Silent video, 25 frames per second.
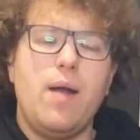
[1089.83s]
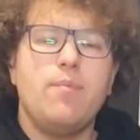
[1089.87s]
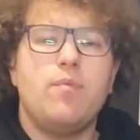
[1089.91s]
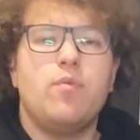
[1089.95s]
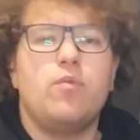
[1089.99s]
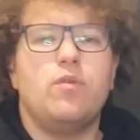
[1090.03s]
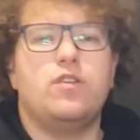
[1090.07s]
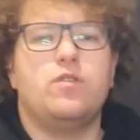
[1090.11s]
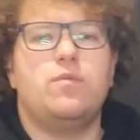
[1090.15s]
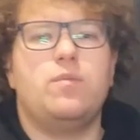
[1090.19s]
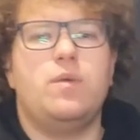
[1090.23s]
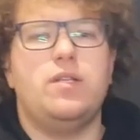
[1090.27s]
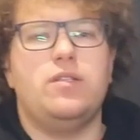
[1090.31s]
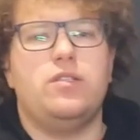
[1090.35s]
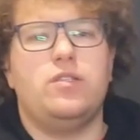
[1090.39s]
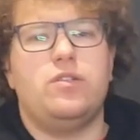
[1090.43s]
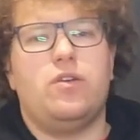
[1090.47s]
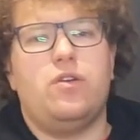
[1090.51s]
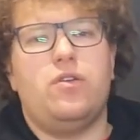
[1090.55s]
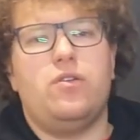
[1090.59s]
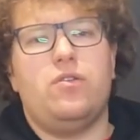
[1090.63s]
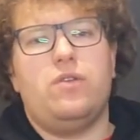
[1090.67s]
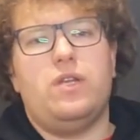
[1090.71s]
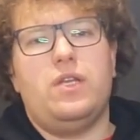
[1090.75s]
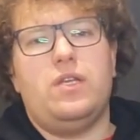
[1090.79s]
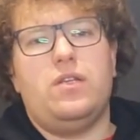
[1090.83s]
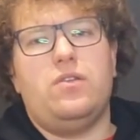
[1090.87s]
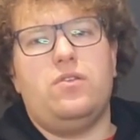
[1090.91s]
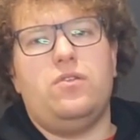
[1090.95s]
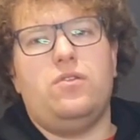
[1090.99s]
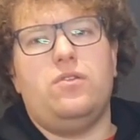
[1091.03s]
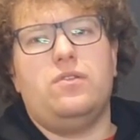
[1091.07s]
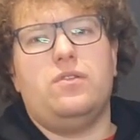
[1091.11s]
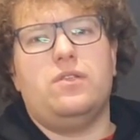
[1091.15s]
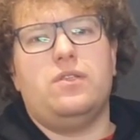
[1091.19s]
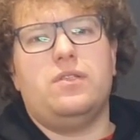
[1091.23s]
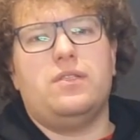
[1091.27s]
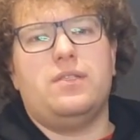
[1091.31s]
up, which means you don't need to
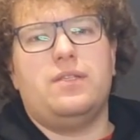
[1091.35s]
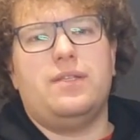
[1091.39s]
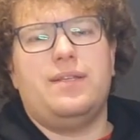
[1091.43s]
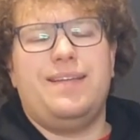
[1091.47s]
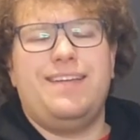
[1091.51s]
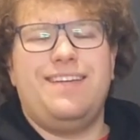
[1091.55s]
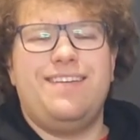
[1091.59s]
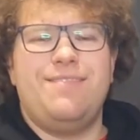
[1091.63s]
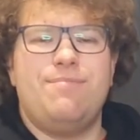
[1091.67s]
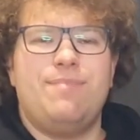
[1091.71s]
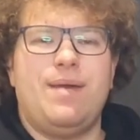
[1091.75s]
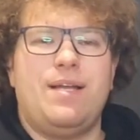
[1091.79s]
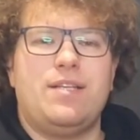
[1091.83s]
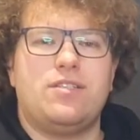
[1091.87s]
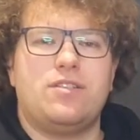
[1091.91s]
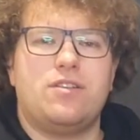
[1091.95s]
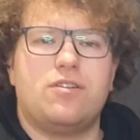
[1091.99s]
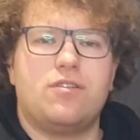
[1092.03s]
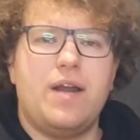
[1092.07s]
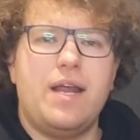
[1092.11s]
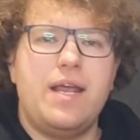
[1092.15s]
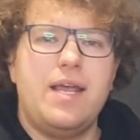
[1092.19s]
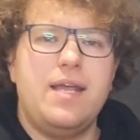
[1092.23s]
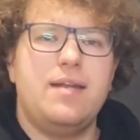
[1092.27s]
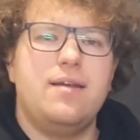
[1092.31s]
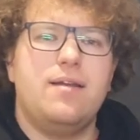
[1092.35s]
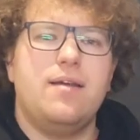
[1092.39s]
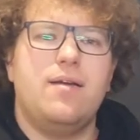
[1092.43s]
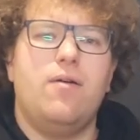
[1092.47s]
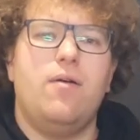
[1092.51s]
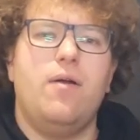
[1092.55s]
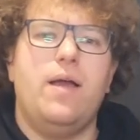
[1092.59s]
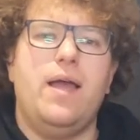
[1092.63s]
use as much grain,